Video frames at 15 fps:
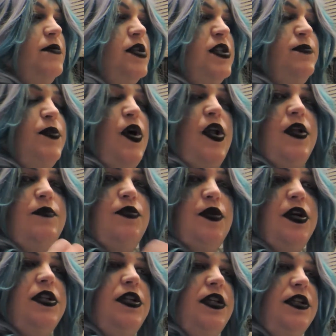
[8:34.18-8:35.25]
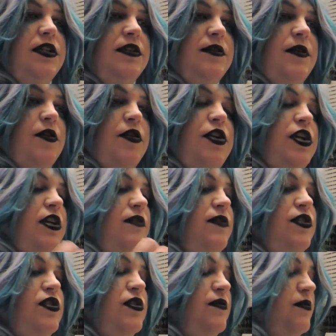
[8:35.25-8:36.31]
small and pointy, or you can
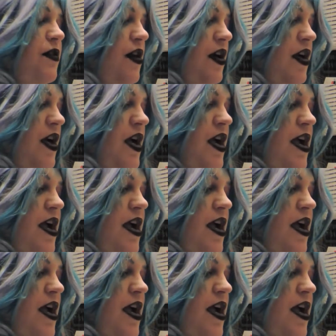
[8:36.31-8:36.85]
even use a fork.